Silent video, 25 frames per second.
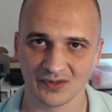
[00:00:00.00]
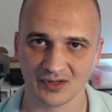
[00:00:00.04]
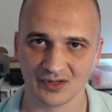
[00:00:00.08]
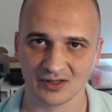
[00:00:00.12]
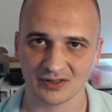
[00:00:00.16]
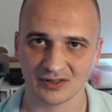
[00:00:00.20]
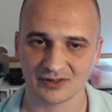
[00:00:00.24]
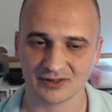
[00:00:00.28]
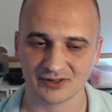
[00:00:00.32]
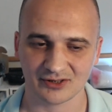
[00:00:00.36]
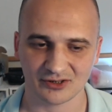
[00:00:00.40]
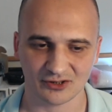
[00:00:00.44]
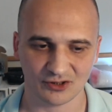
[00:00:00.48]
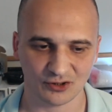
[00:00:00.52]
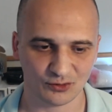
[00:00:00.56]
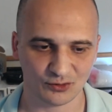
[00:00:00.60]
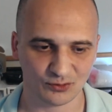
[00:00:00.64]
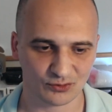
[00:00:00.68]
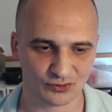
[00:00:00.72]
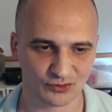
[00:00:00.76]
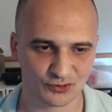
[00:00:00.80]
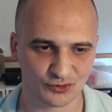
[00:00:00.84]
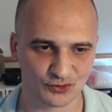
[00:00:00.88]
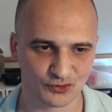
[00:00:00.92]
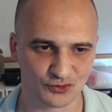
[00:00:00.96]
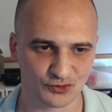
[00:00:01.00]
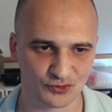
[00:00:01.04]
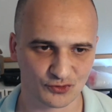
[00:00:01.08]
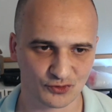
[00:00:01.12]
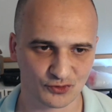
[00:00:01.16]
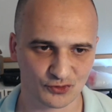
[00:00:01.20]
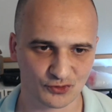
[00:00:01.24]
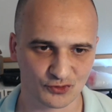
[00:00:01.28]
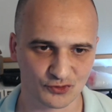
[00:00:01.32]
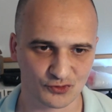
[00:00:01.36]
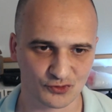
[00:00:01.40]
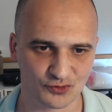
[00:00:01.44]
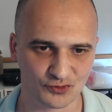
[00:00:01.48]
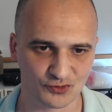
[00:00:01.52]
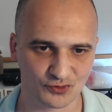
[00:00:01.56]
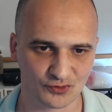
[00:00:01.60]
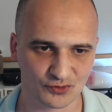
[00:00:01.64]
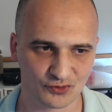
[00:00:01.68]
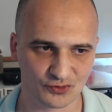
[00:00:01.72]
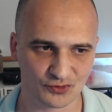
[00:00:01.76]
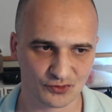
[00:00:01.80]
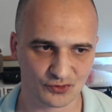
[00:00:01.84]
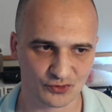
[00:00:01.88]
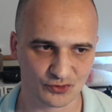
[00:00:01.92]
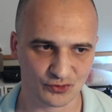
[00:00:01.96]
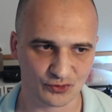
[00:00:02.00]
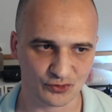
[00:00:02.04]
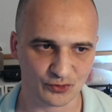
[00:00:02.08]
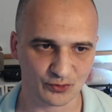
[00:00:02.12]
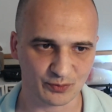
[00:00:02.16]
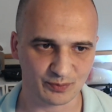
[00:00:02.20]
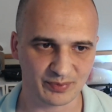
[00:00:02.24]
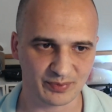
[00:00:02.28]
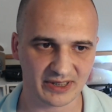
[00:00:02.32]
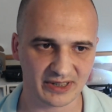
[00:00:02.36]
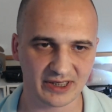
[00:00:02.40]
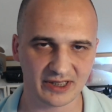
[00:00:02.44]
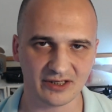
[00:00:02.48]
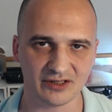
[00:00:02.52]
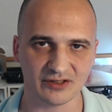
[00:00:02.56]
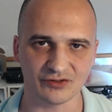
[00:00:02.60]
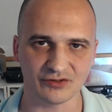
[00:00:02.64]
So to be